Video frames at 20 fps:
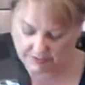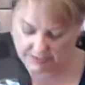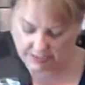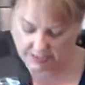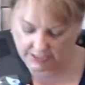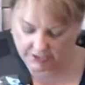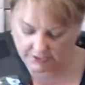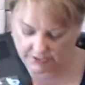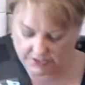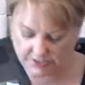
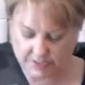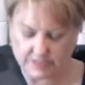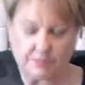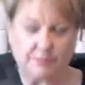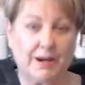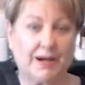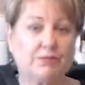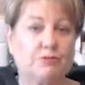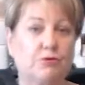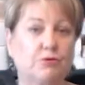here is the
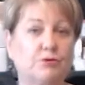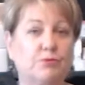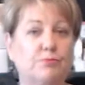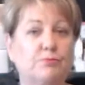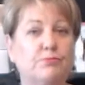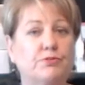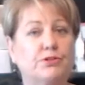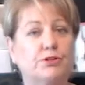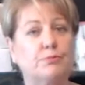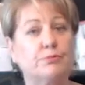
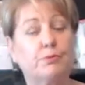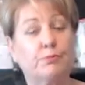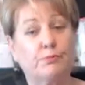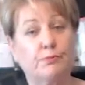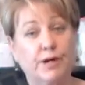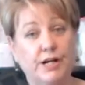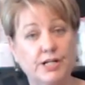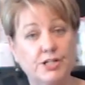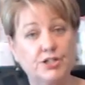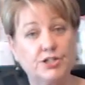
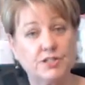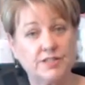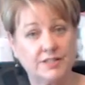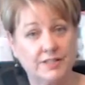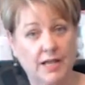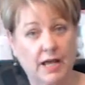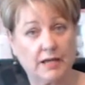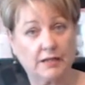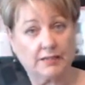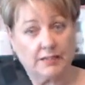microdermabrasion
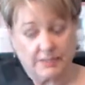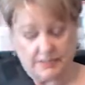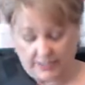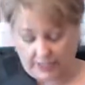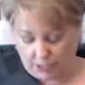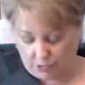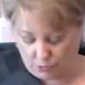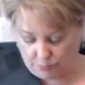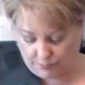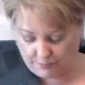because I
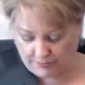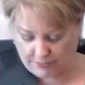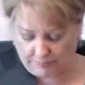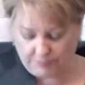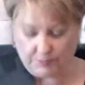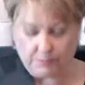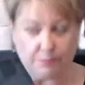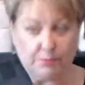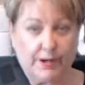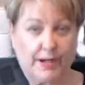opened up
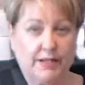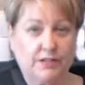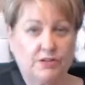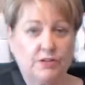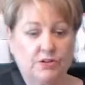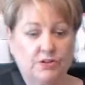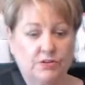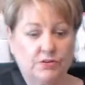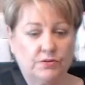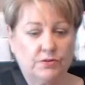the brand
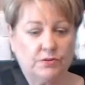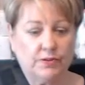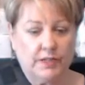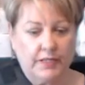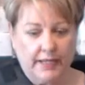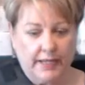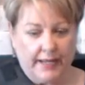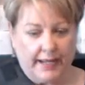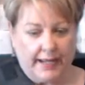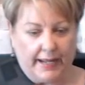new,
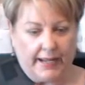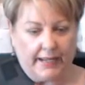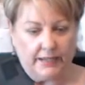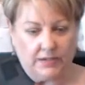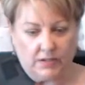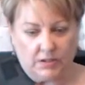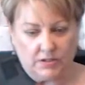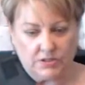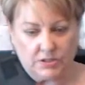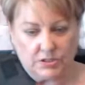and
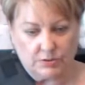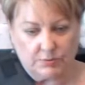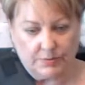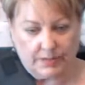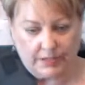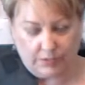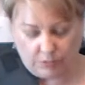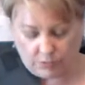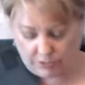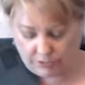also
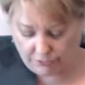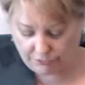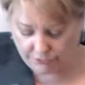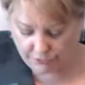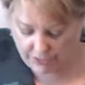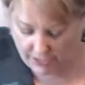my oil-free